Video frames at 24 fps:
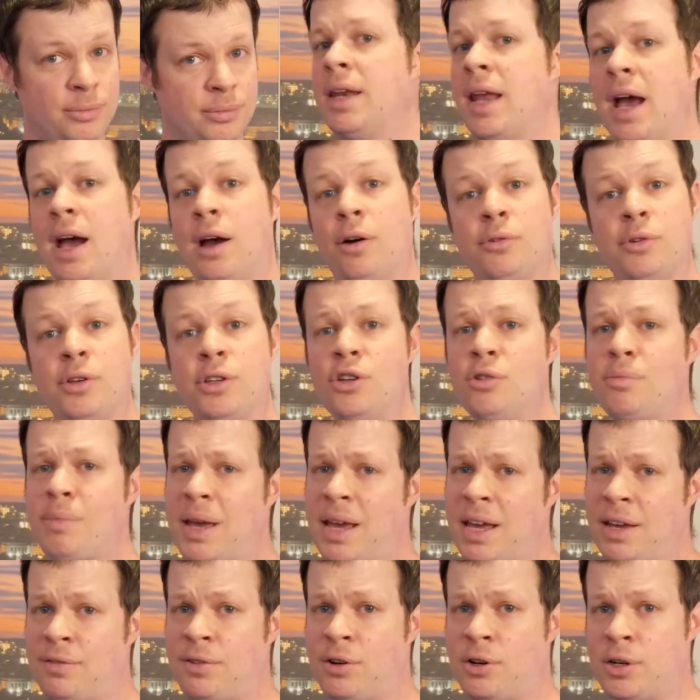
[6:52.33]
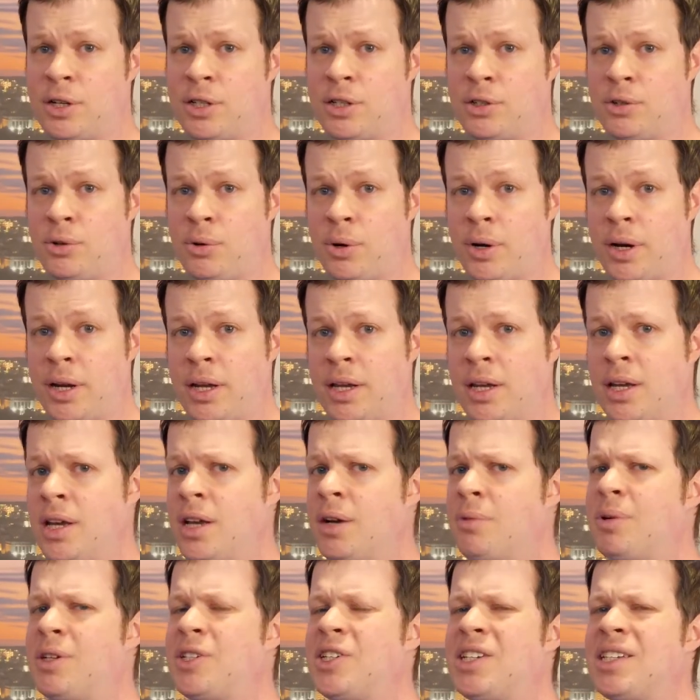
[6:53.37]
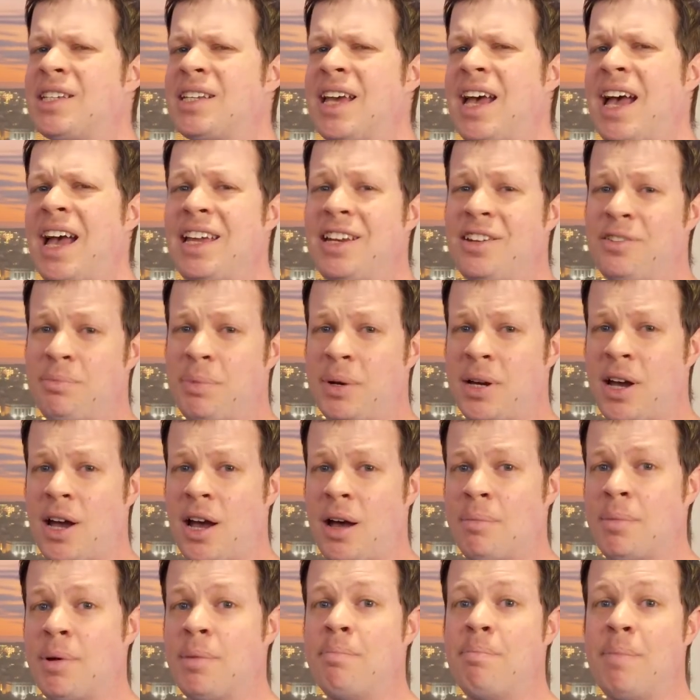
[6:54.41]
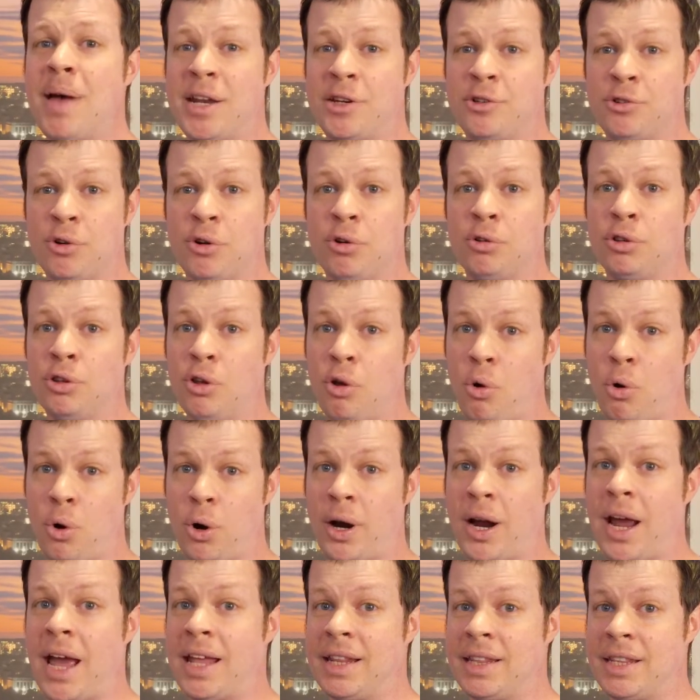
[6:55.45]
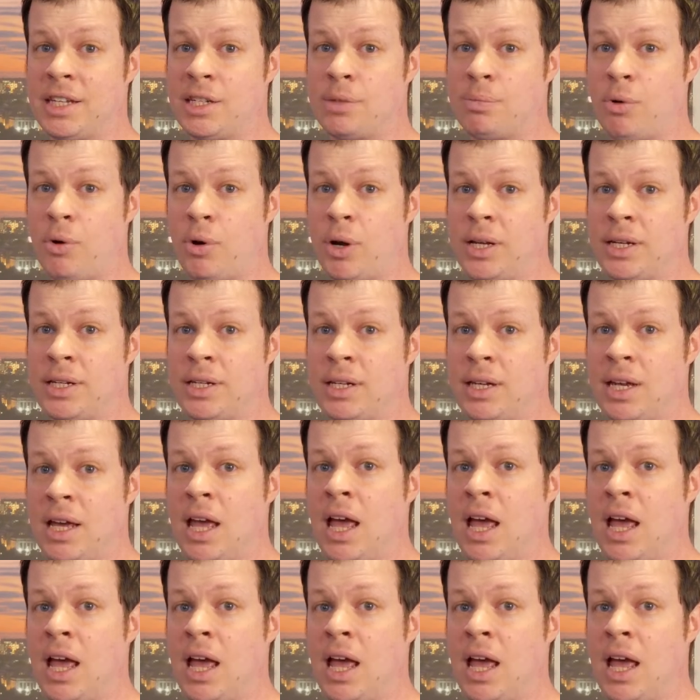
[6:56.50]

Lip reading: Now, you may have heard a story, which has kind of become Metro lore at this point,